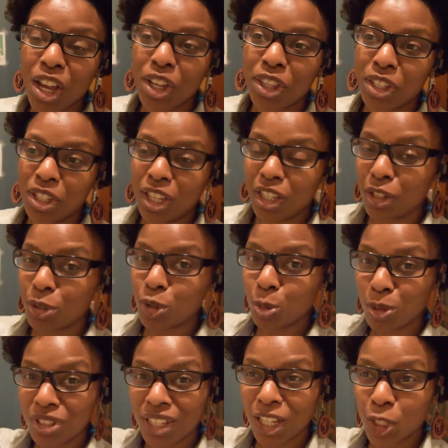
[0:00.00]
They take a
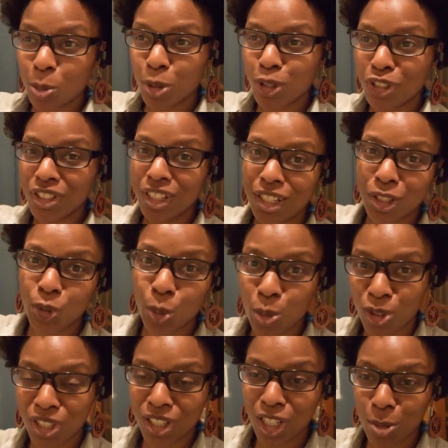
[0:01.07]
super size person and a super
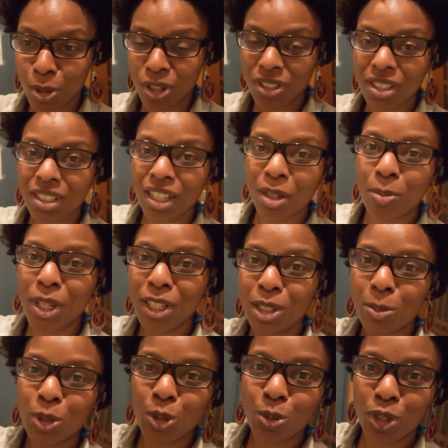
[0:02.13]
skinny person and make
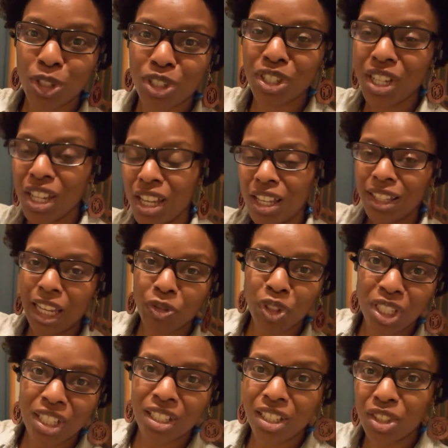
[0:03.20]
them switch. They have
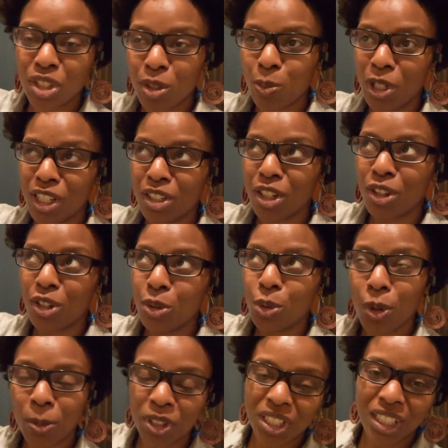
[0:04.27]
to eat what each other
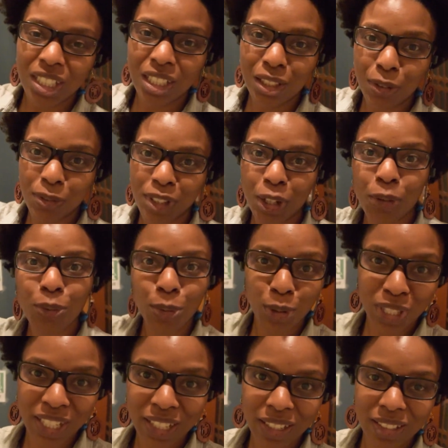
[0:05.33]
normally eat for like
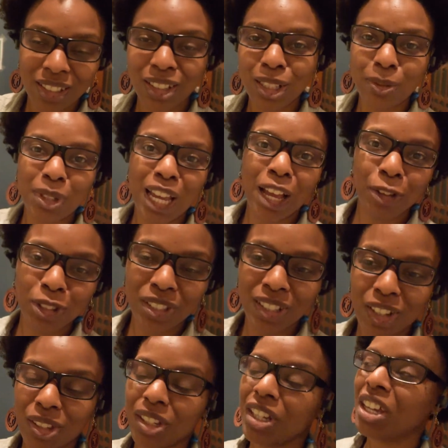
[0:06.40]
4 days and live in a house
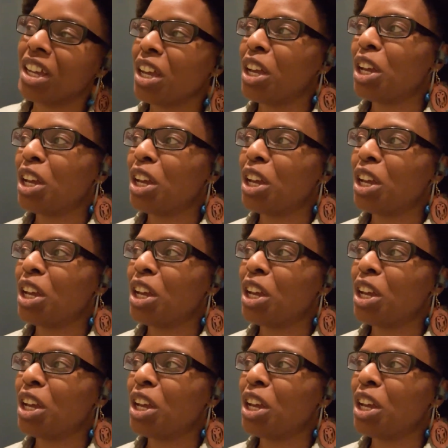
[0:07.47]
together.